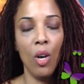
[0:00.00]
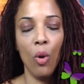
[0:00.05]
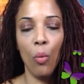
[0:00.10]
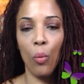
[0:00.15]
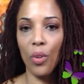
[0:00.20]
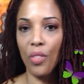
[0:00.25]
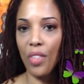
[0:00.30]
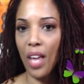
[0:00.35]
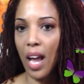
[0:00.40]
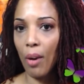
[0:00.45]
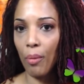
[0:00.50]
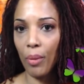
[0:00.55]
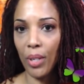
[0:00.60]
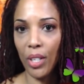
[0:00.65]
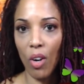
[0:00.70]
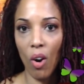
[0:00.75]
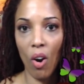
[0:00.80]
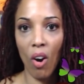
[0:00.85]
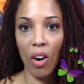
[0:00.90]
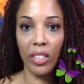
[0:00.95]
without
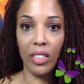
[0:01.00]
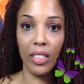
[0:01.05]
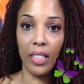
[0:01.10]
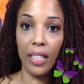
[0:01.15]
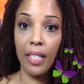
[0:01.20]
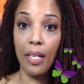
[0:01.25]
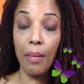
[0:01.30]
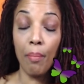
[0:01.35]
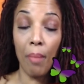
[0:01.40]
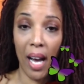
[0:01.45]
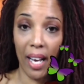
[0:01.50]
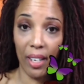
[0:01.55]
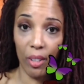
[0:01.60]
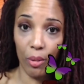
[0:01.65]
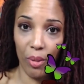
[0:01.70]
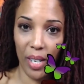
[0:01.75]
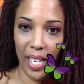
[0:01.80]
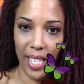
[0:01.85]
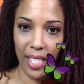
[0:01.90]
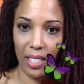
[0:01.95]
regard to any
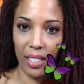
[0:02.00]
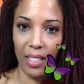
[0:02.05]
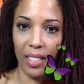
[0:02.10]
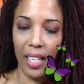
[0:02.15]
moderation.